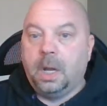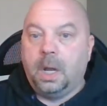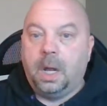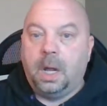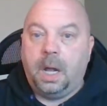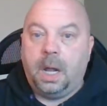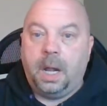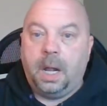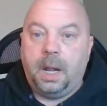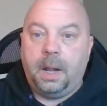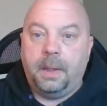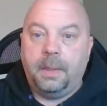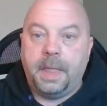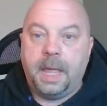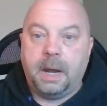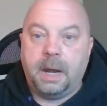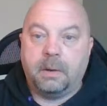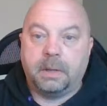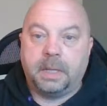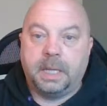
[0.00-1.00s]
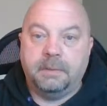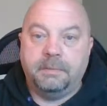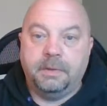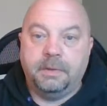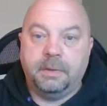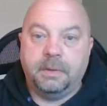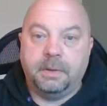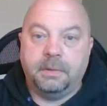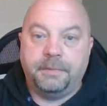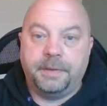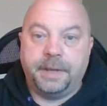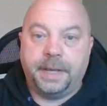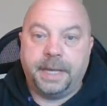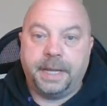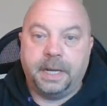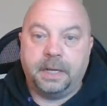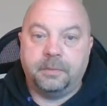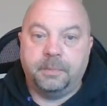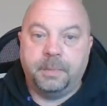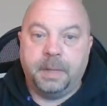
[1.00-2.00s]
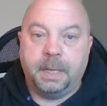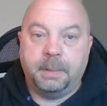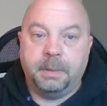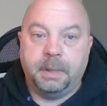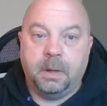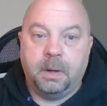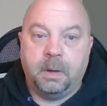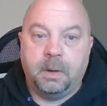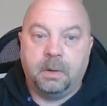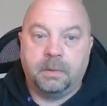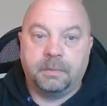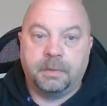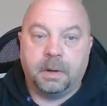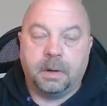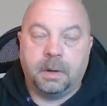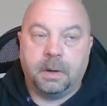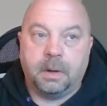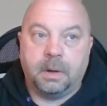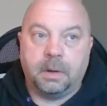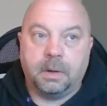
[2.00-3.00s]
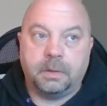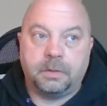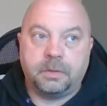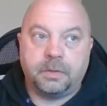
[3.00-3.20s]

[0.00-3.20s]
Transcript: uh, that'll give you an advantage maybe over